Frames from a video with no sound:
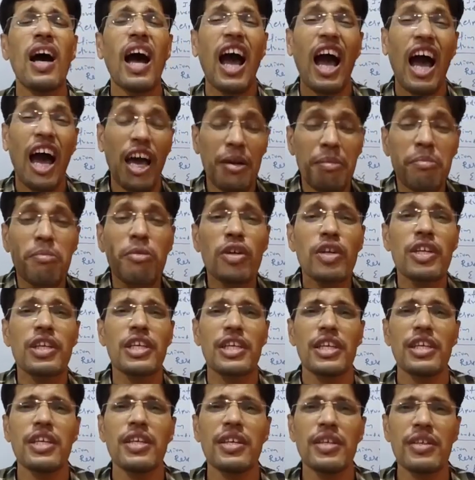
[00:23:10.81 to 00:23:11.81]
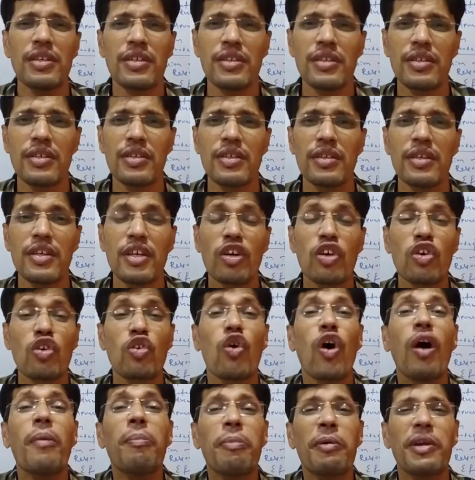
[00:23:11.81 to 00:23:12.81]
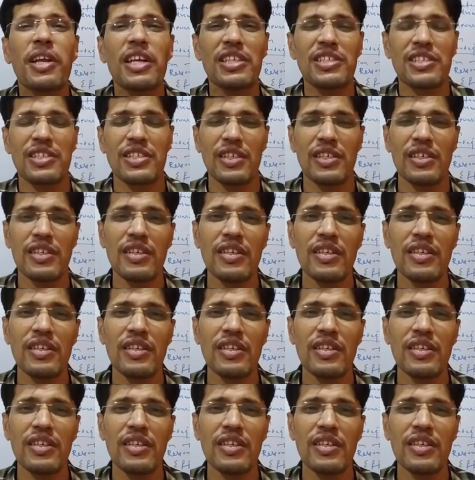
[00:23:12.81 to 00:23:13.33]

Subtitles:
harmony, cooperation,